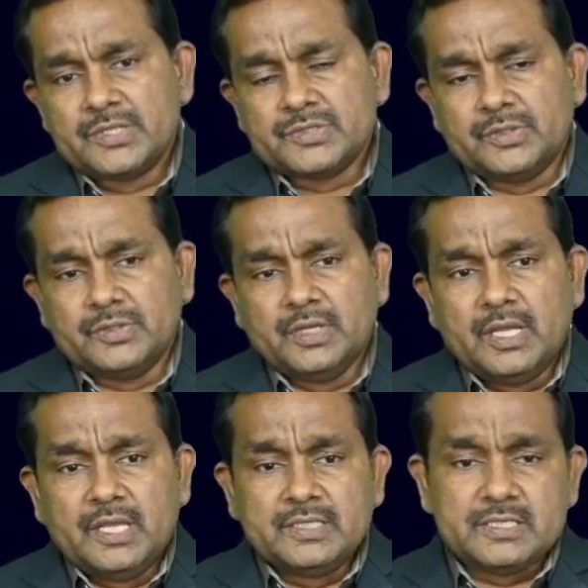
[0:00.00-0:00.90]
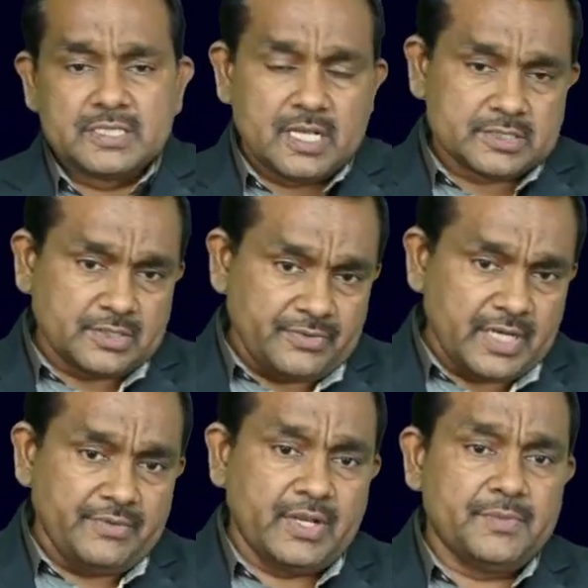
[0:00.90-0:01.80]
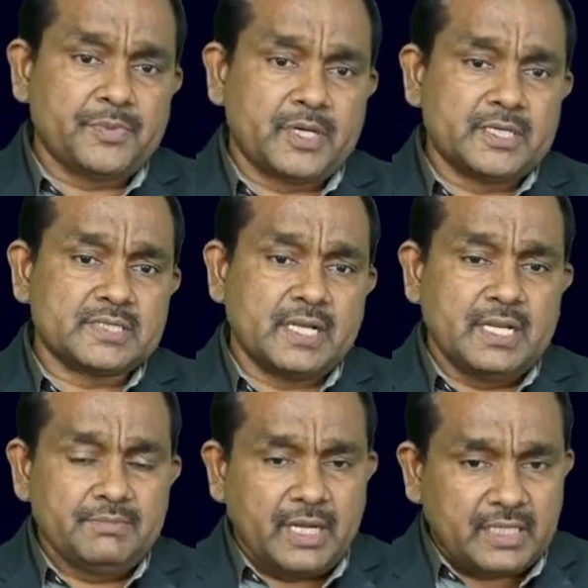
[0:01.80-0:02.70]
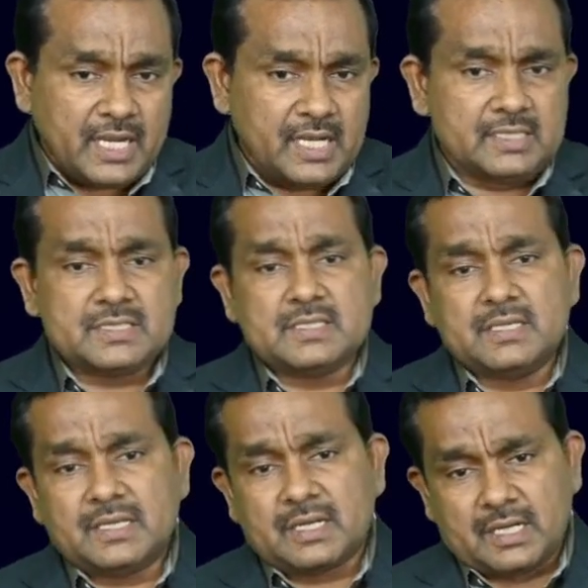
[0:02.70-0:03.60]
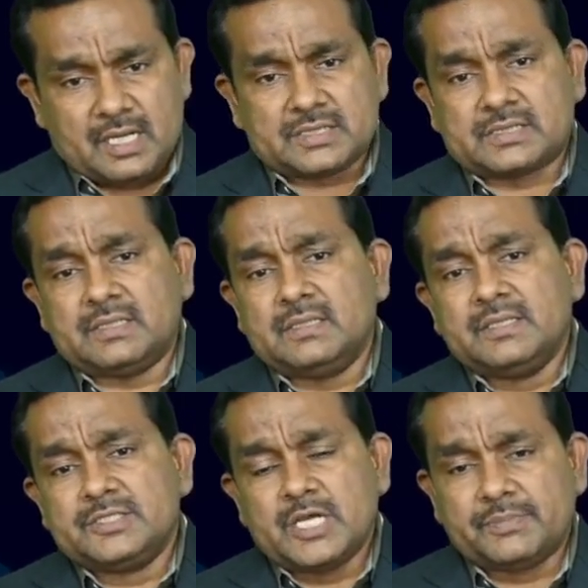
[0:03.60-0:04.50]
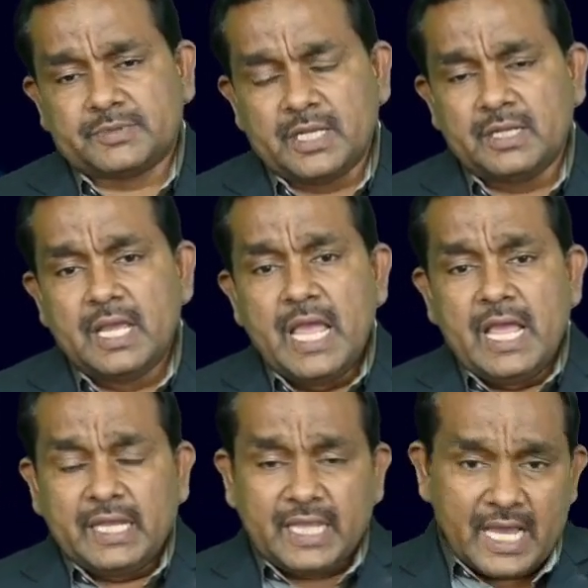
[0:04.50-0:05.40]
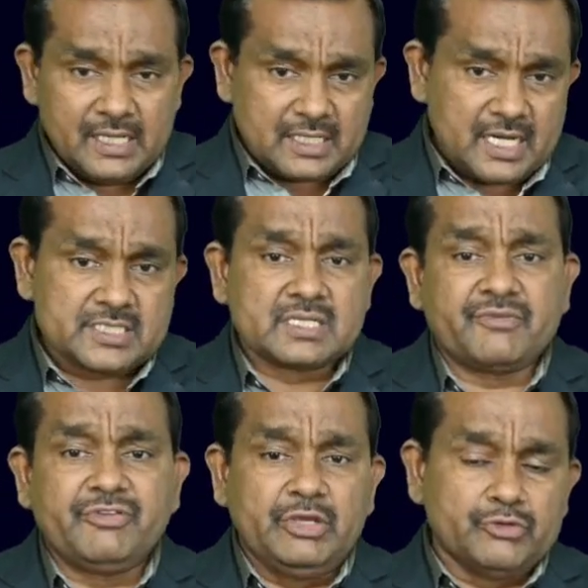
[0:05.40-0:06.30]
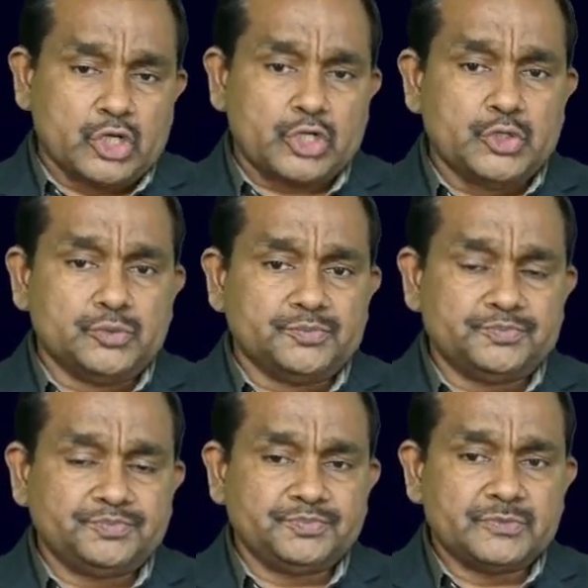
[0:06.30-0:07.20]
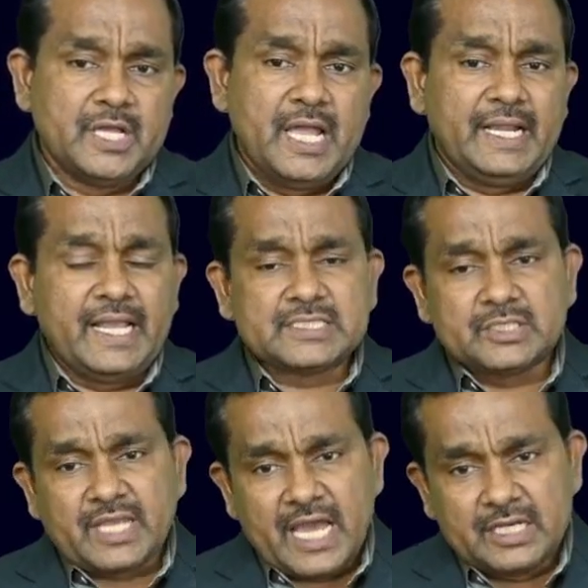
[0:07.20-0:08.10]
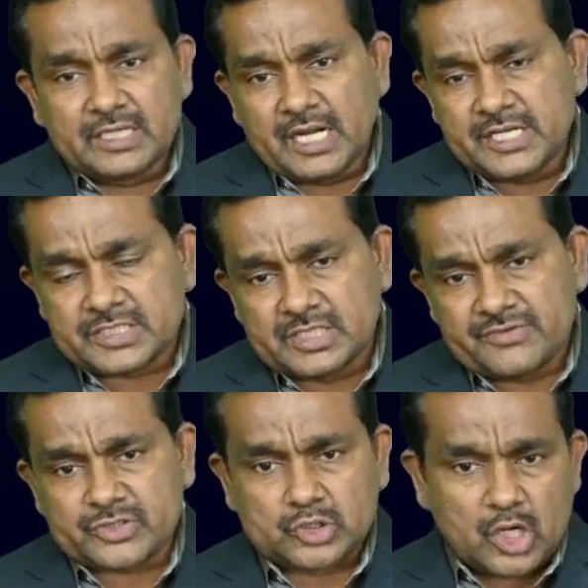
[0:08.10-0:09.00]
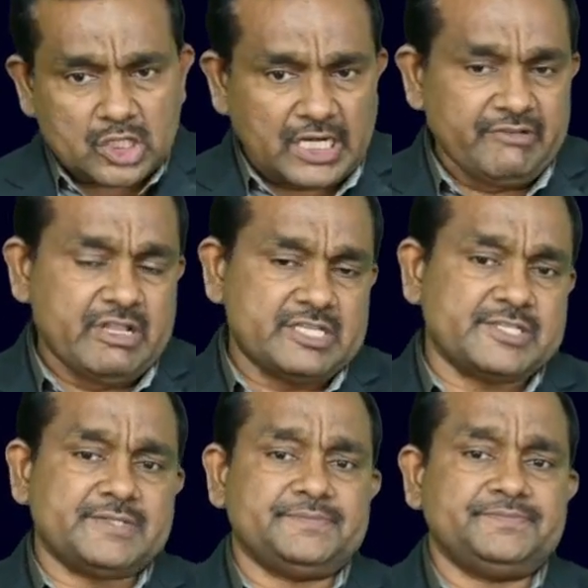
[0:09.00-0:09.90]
So this is also very important, sir. In material cost chapter, calculation of EOQ, next calculation of stock levels,